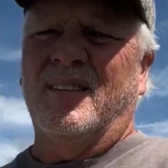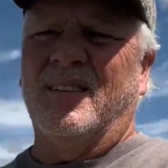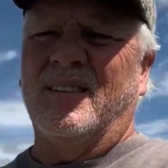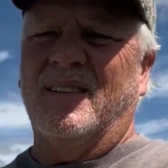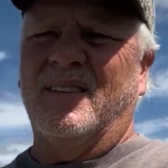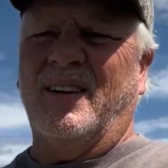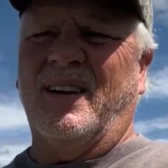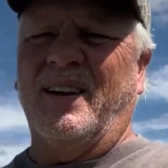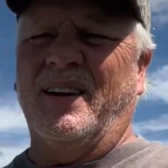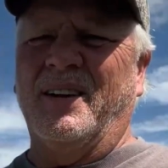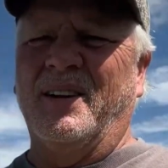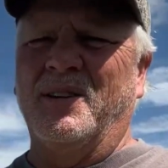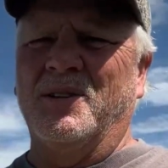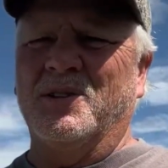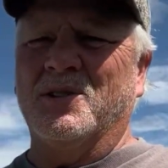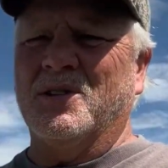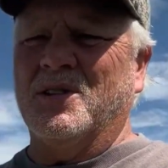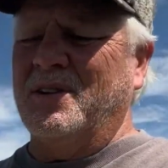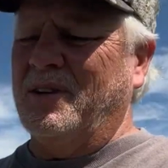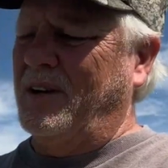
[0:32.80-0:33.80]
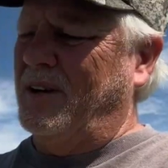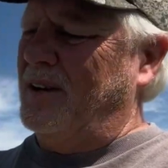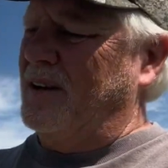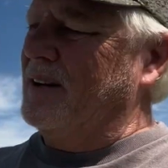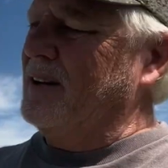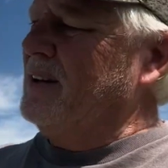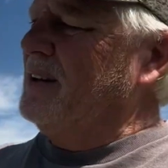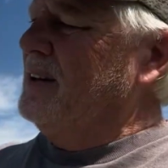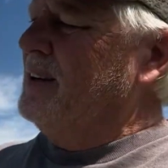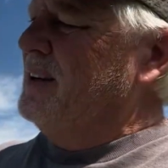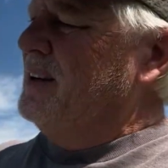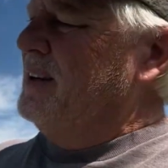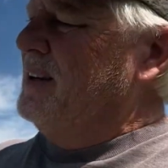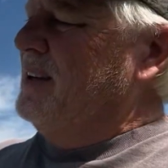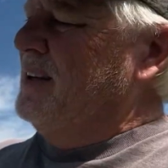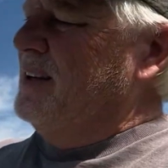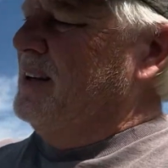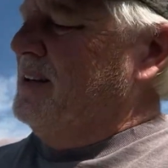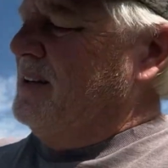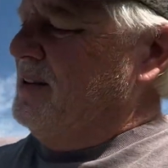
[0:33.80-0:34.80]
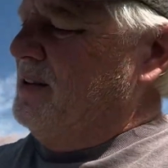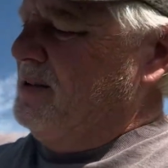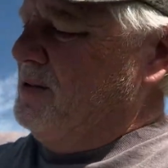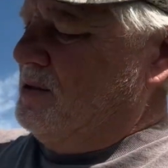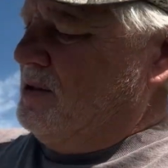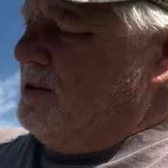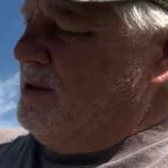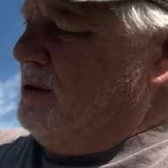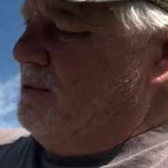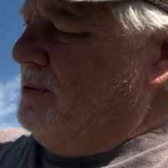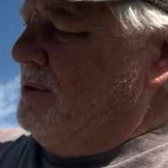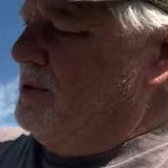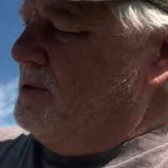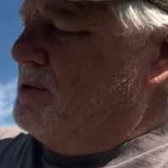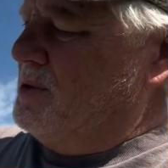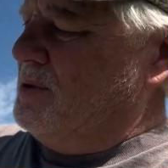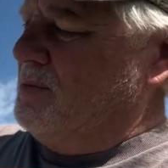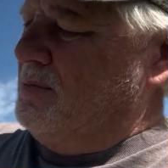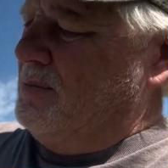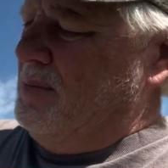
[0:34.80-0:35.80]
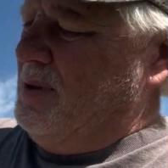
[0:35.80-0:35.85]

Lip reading: All right, here's the net. Let's come in and see.